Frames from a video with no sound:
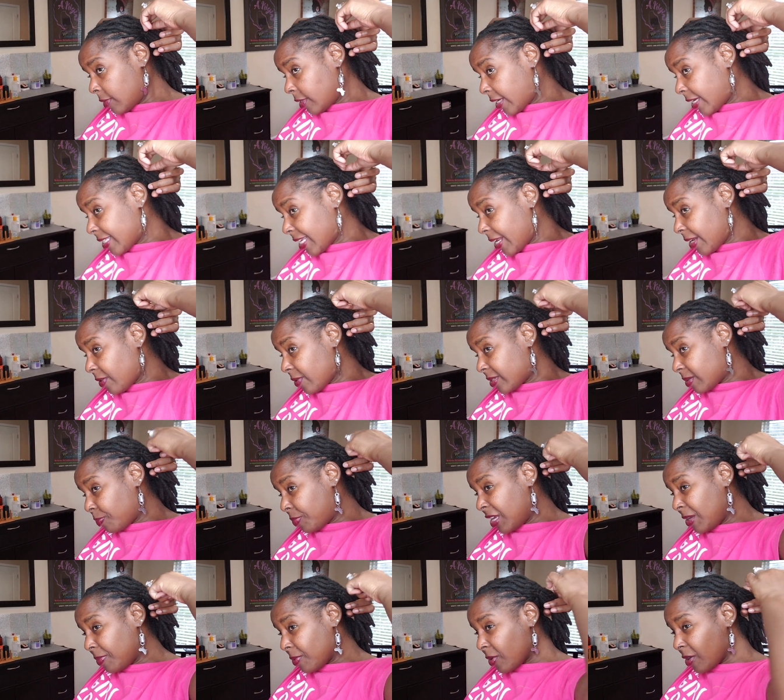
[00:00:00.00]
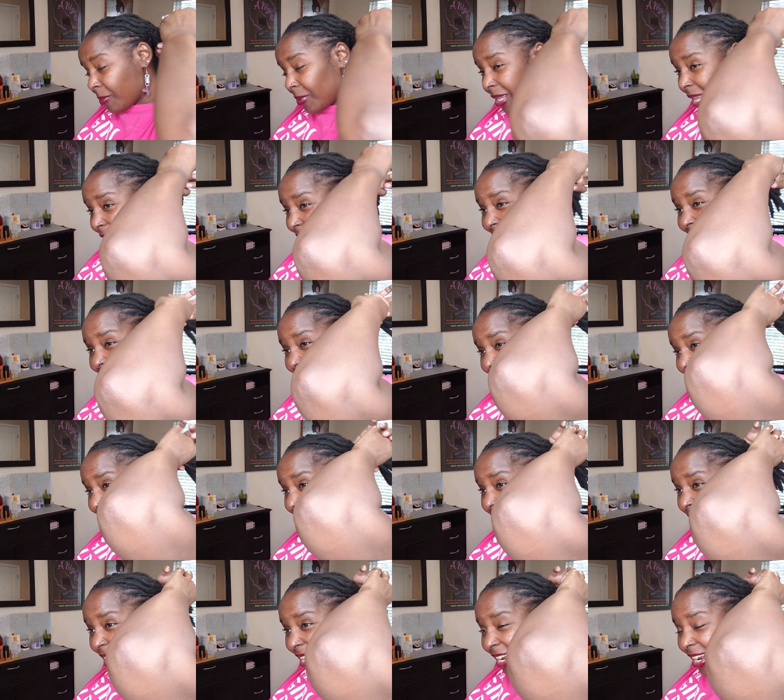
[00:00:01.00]
because I know people will be like, how
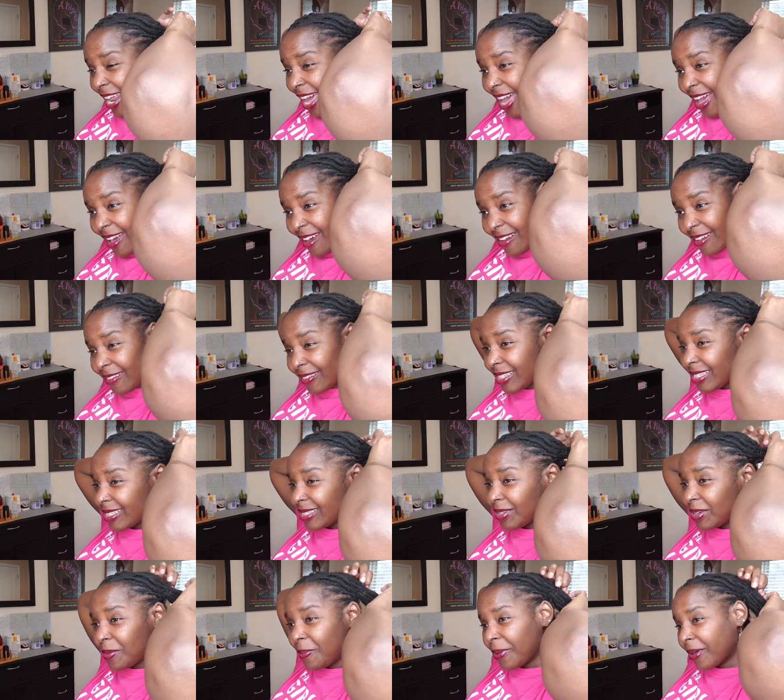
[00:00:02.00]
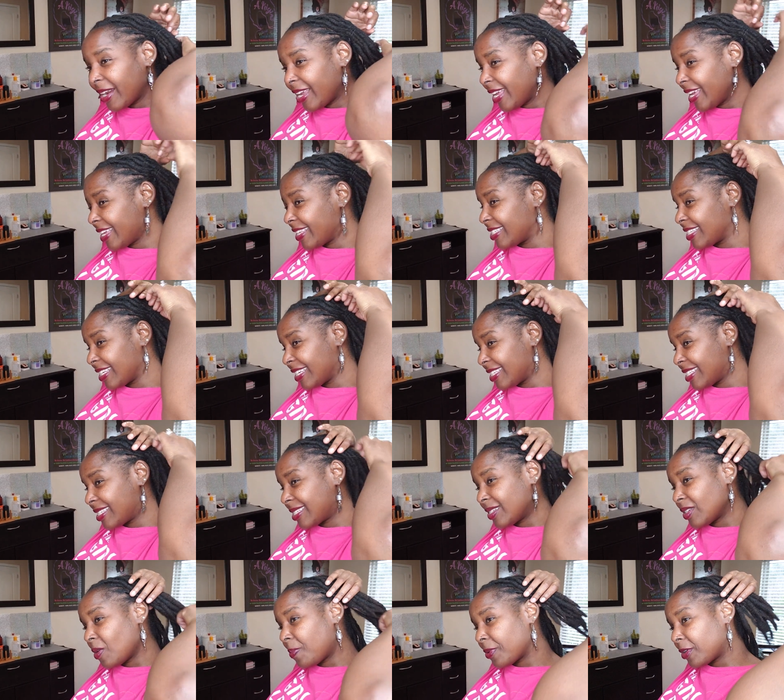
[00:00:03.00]
you get it out? Super easy,
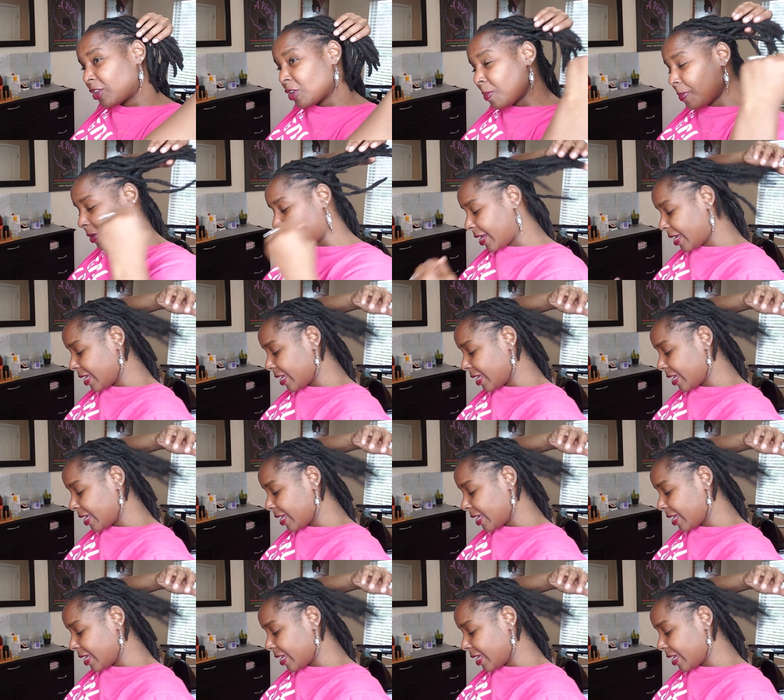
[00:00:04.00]
super duper